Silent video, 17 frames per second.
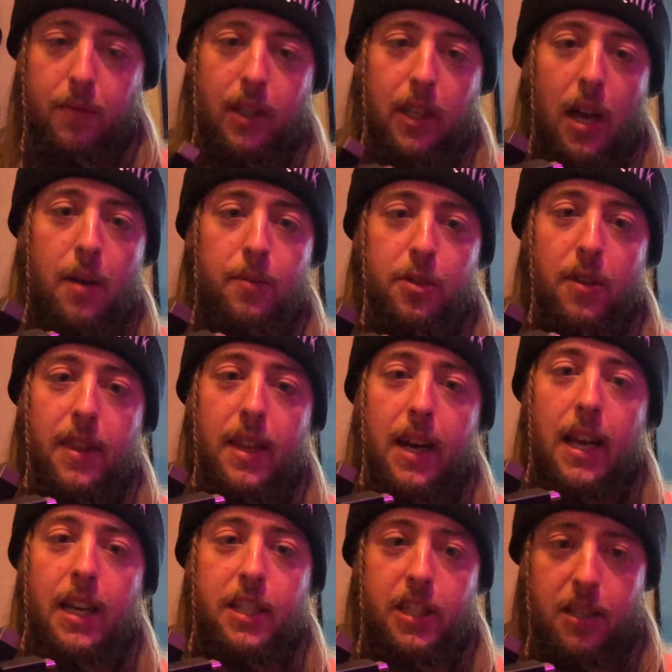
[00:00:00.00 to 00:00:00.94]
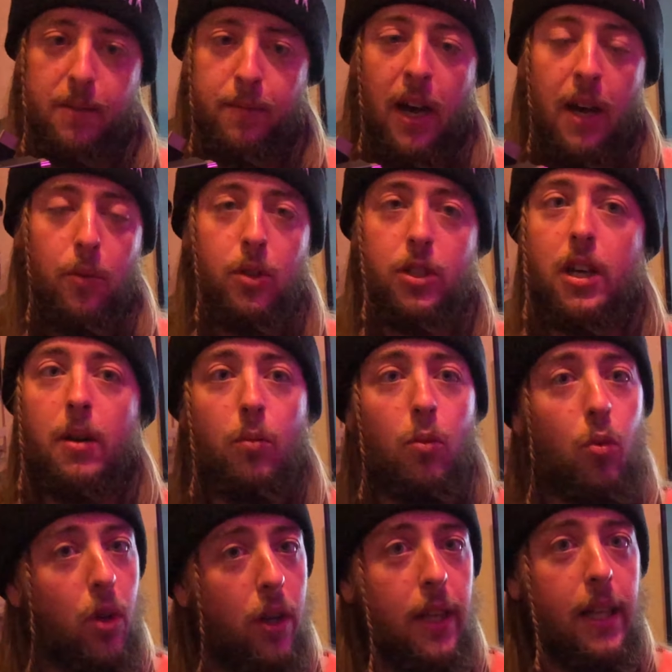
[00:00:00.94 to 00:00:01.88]
Comes with an HDMI, which
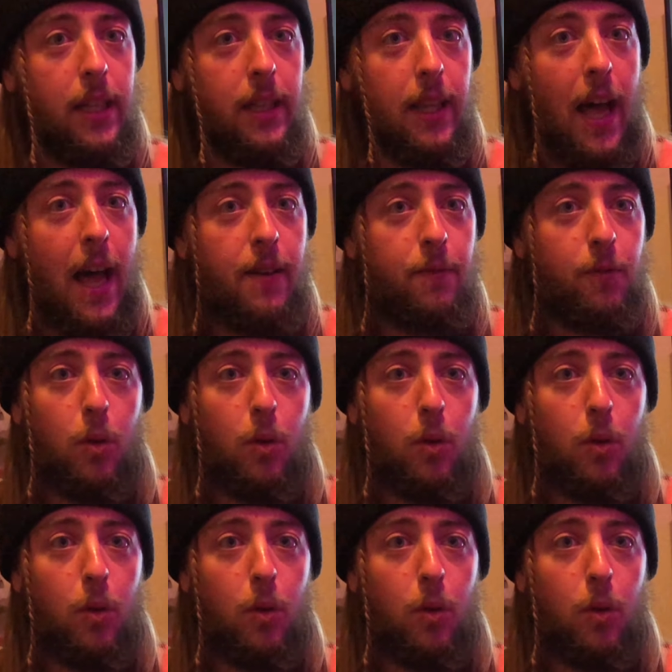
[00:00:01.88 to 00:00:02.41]
I'm really glad